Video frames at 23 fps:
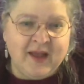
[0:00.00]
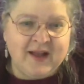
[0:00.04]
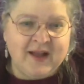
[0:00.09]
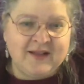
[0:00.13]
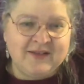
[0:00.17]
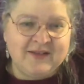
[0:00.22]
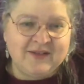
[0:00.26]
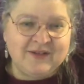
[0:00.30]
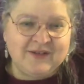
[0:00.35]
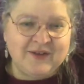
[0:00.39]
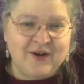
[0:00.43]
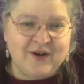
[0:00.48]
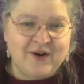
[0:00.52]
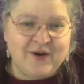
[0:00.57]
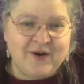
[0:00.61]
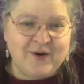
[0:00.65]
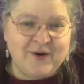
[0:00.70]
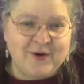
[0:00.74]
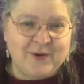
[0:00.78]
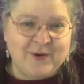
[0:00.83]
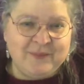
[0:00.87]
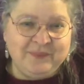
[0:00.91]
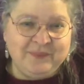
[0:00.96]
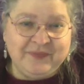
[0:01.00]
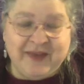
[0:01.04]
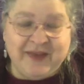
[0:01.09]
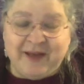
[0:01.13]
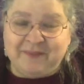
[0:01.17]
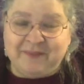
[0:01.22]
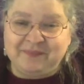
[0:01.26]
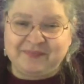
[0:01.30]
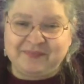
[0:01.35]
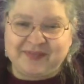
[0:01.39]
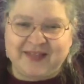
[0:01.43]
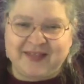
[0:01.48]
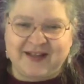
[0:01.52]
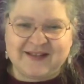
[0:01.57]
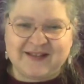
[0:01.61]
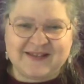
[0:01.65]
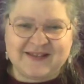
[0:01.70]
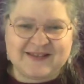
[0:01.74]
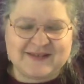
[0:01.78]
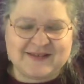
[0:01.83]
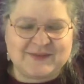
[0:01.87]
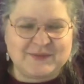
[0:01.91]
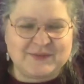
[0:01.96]
And so yeah,
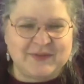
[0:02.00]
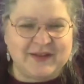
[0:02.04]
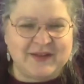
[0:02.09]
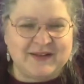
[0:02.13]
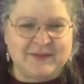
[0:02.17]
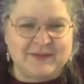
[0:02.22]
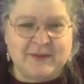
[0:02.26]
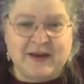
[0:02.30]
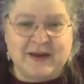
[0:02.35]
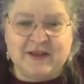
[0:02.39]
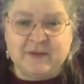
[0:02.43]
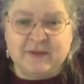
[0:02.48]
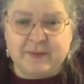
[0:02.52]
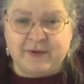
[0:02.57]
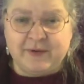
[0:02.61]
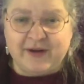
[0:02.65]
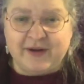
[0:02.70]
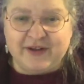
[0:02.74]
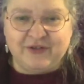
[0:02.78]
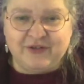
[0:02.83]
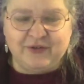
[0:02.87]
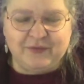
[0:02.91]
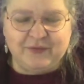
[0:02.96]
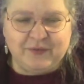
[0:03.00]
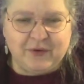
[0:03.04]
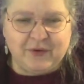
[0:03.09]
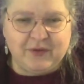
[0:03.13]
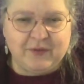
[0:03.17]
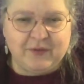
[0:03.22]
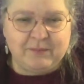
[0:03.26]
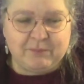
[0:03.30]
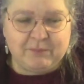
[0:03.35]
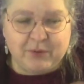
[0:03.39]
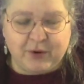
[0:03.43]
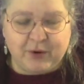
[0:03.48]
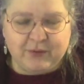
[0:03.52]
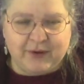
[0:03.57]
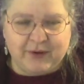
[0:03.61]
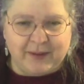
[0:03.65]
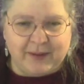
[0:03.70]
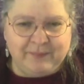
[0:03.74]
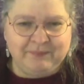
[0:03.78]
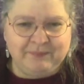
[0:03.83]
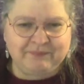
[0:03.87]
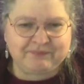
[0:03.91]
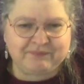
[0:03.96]
that's my inspiration for the
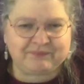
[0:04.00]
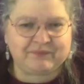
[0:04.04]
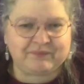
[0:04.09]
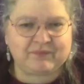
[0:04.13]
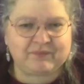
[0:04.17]
program.